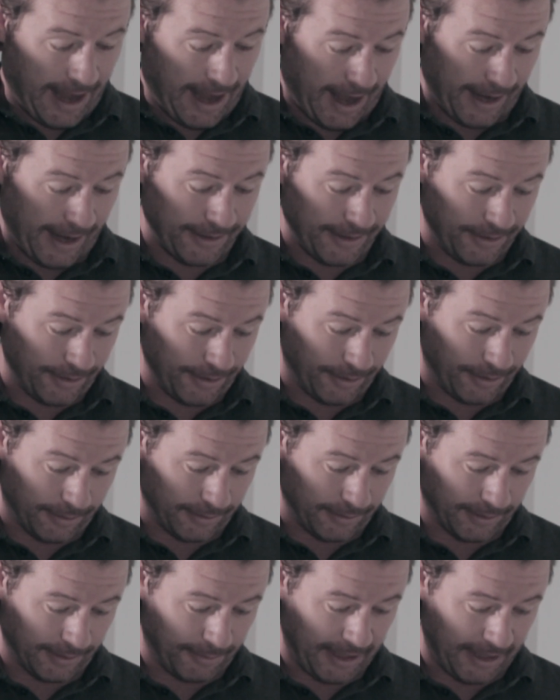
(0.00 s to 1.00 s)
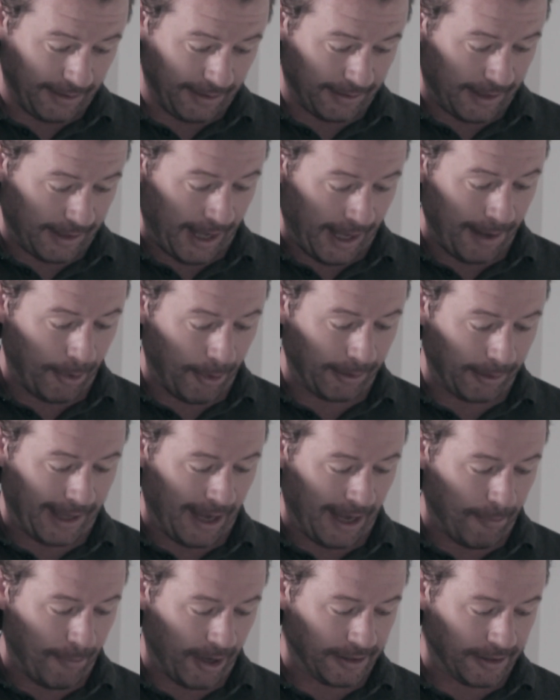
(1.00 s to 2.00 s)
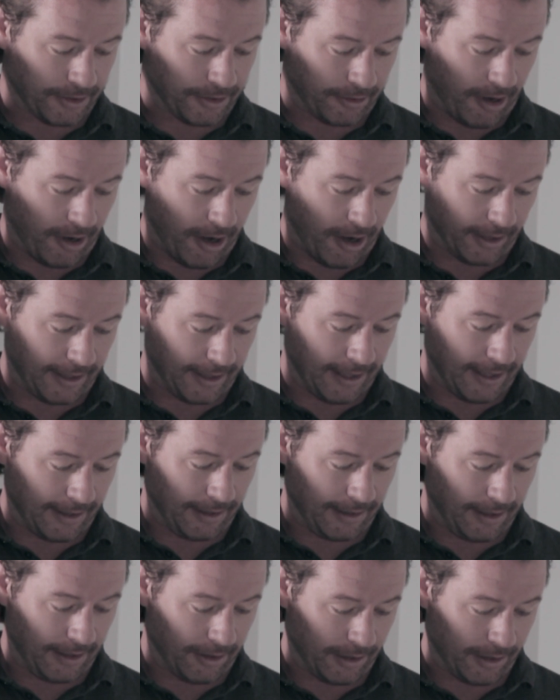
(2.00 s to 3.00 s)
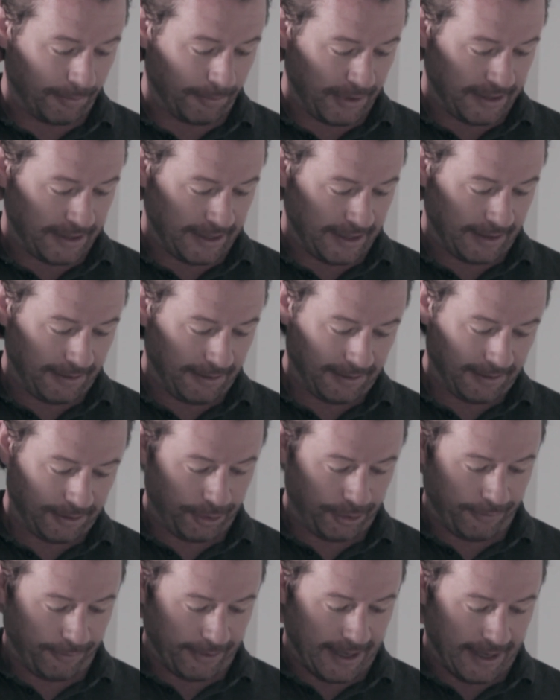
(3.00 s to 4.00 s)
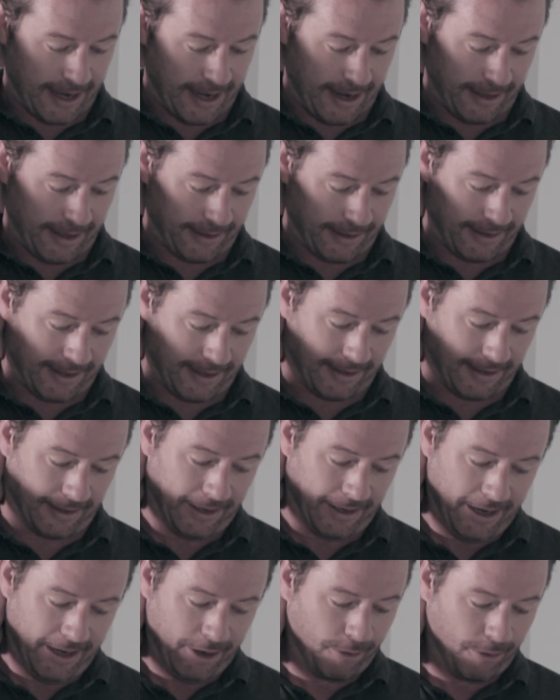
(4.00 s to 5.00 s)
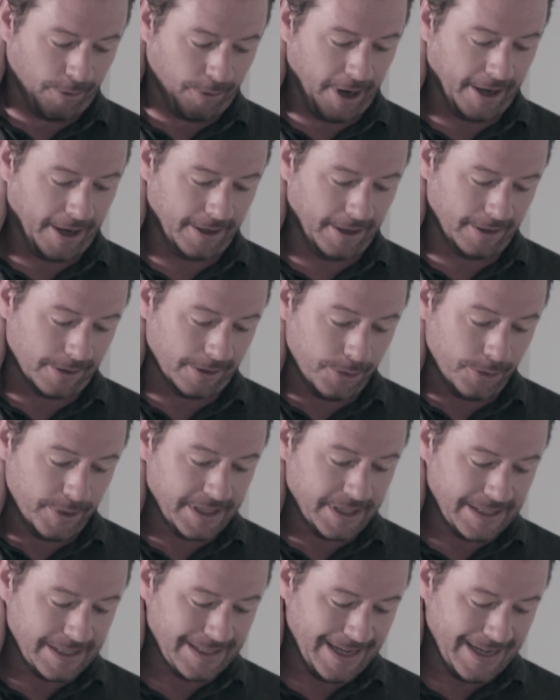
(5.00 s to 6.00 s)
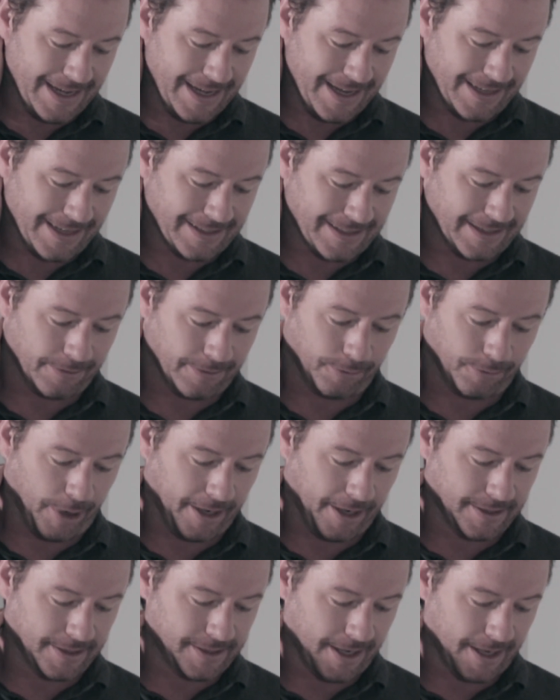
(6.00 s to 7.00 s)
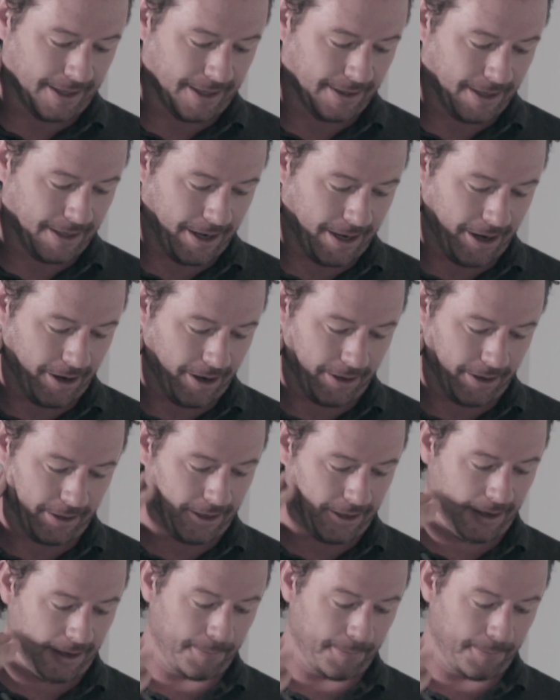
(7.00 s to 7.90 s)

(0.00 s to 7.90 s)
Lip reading: I do. I mean, came on strong at the end of the year in the BC Juvenile, and then ran in the Lewis Stakes and ran second there.